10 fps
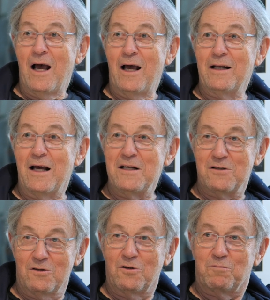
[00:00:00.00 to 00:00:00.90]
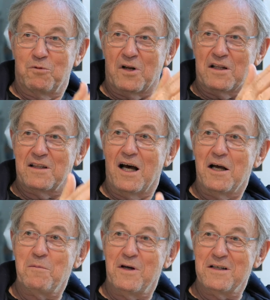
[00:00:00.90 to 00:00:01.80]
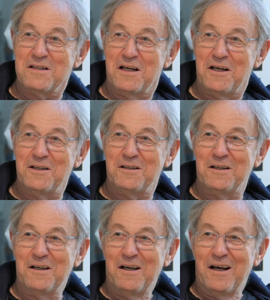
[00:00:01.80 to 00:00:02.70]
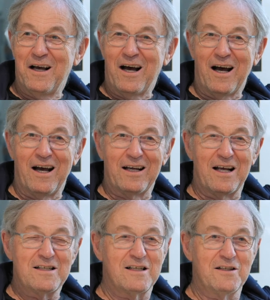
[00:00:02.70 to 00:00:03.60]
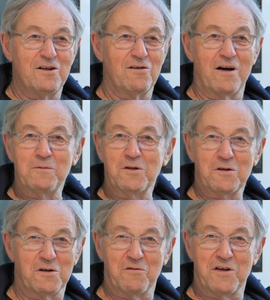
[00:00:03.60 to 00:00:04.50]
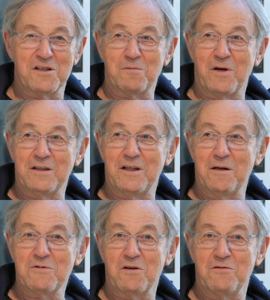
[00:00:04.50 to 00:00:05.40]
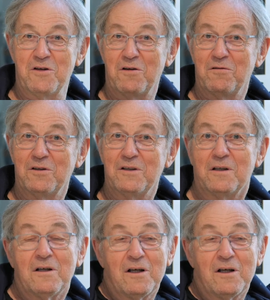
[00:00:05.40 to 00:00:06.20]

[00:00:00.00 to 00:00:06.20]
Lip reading: And I sort of put the time aside, and I said, you know, I'm not going to waste my time. So you know what?